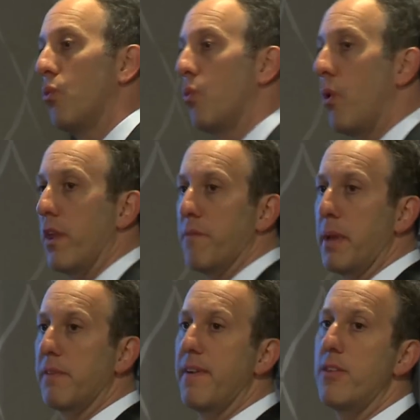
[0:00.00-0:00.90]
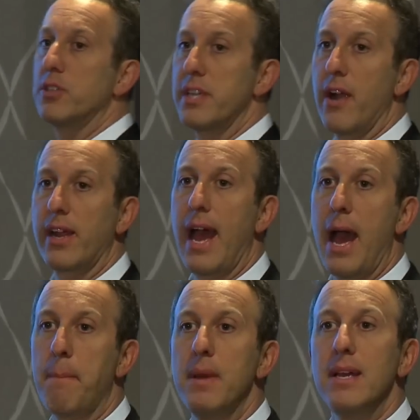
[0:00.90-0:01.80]
one of the big feathers in our
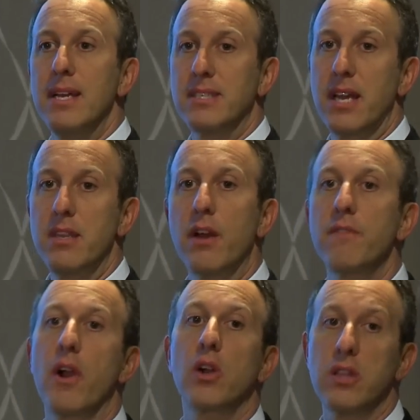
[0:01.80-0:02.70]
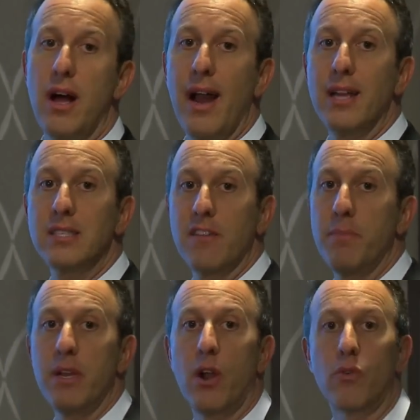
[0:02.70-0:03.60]
cap is that none of our clients have
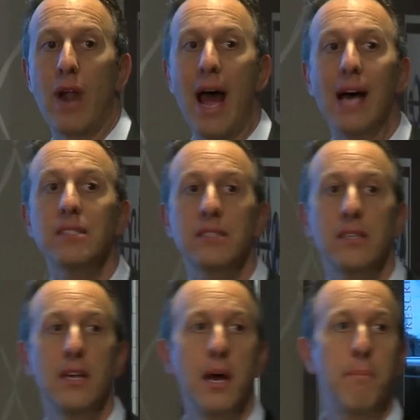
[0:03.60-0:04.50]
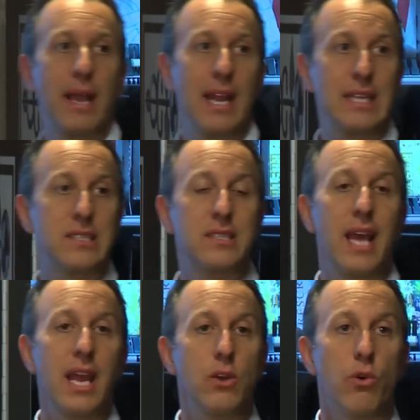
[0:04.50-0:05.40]
been harassed by any
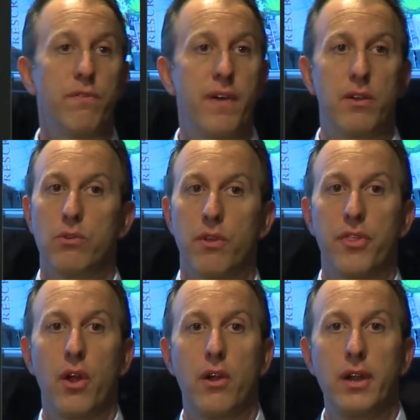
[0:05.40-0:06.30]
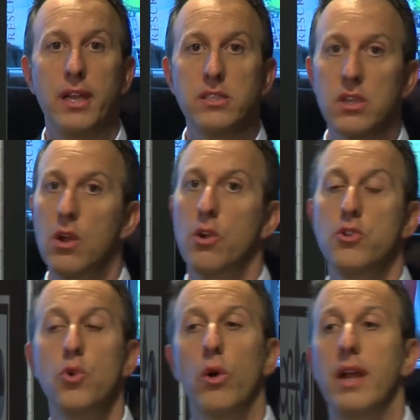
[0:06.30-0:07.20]
state or federal authorities,
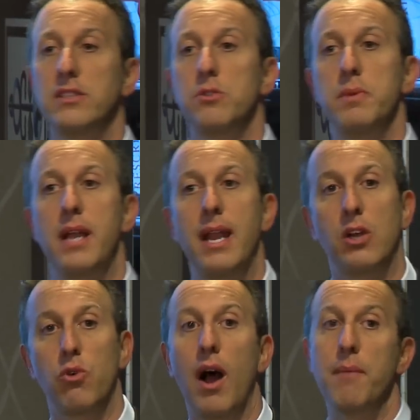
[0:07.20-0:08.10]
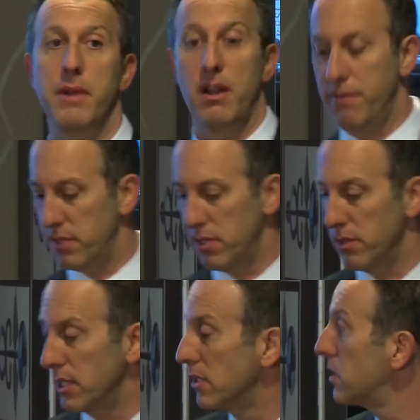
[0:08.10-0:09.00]
nor has there been any crime in our
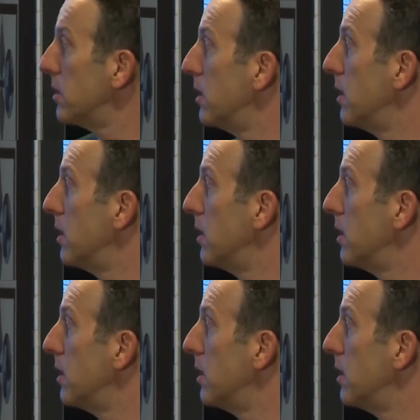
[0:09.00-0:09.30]
facilities.